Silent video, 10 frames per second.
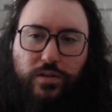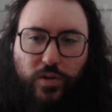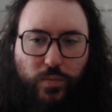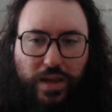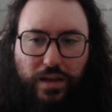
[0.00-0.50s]

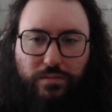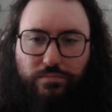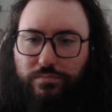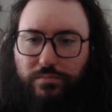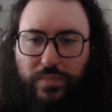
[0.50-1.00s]
to me,
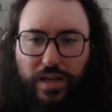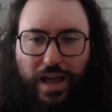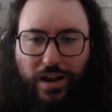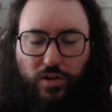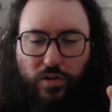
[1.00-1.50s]

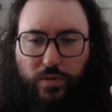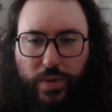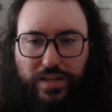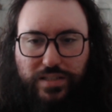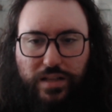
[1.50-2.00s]
I don't know, it
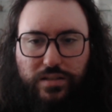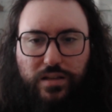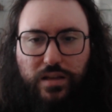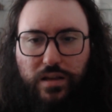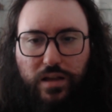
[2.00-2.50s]
makes sense.
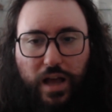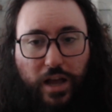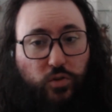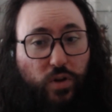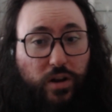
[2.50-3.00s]
I
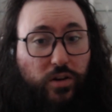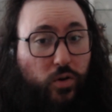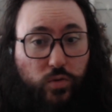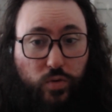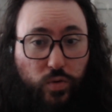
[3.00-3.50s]
do not know
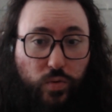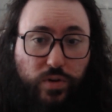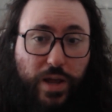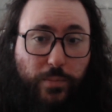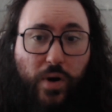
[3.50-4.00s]
who
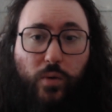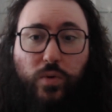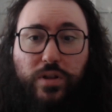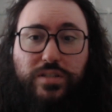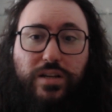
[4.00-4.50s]
Debra
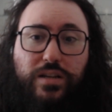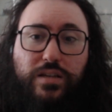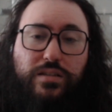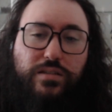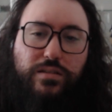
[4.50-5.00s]
Wilson
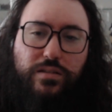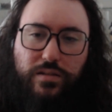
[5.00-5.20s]
is.